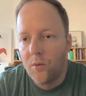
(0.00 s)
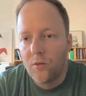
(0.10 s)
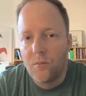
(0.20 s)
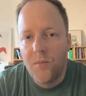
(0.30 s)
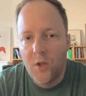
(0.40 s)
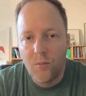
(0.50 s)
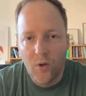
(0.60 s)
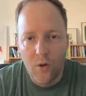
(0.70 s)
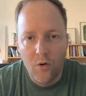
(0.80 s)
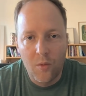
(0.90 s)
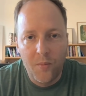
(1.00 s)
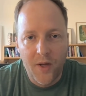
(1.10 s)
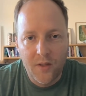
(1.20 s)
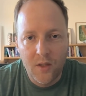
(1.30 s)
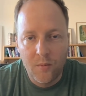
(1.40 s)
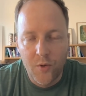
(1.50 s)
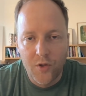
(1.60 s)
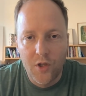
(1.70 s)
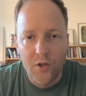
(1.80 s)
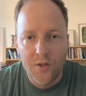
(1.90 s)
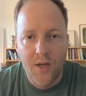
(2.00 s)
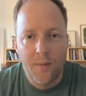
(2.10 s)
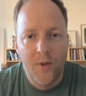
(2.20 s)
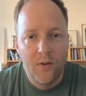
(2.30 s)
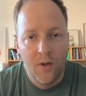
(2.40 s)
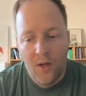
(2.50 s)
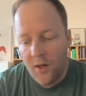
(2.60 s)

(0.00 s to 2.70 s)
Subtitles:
medium to low complexity procedure segment.